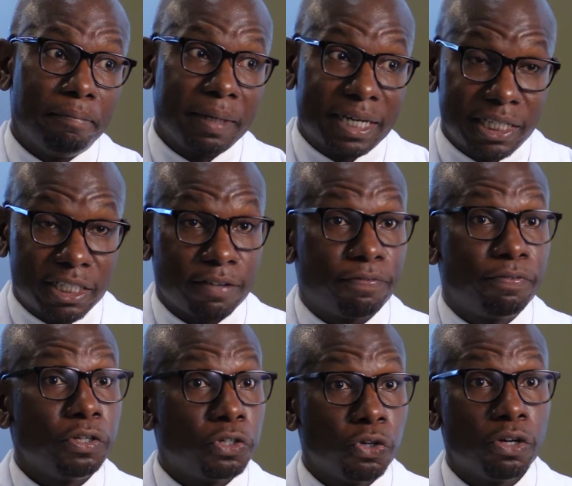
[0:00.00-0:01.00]
Because if
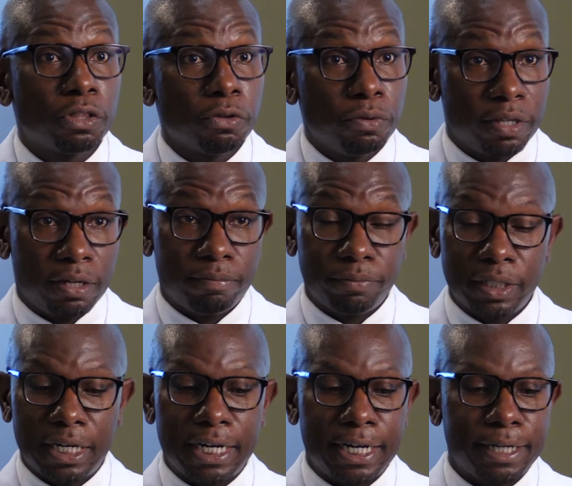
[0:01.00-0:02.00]
you do it through the,
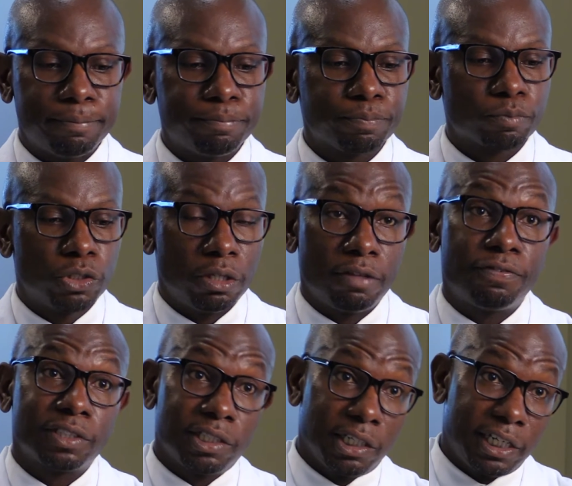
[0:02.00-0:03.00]
um, to the
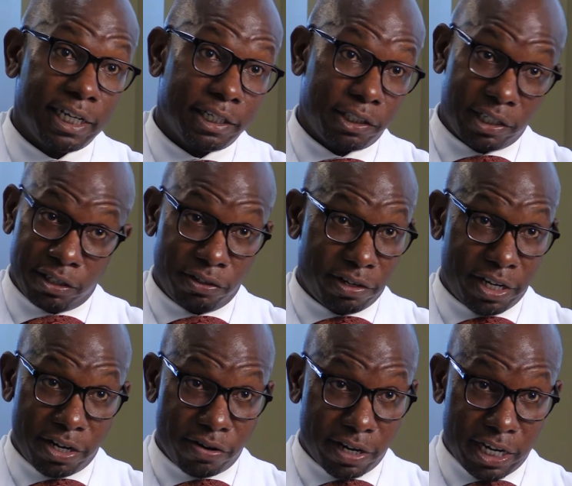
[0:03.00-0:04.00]
facility that you're getting your
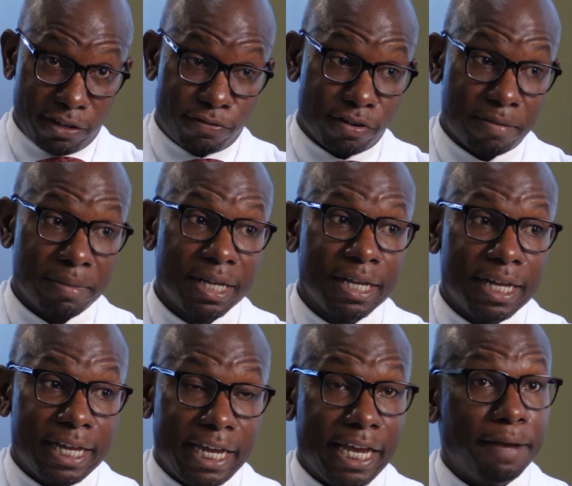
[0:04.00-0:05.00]
hearing aids from,
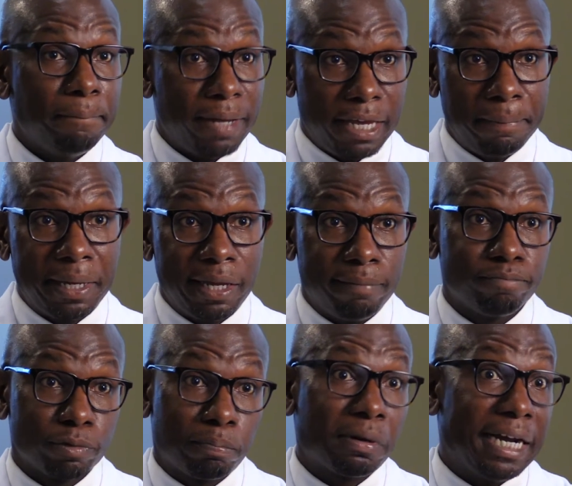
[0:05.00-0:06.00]
it may be
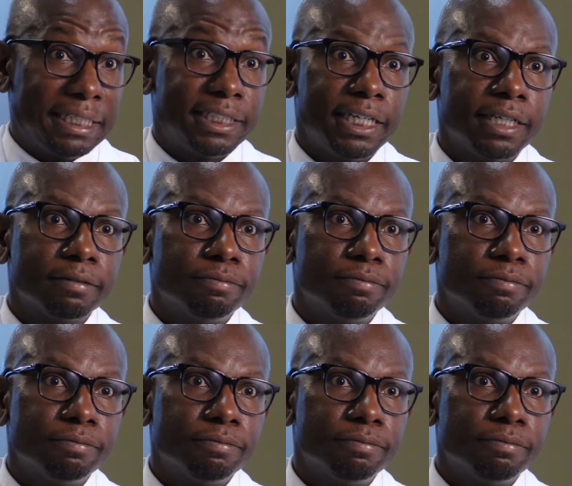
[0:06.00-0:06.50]
pricey.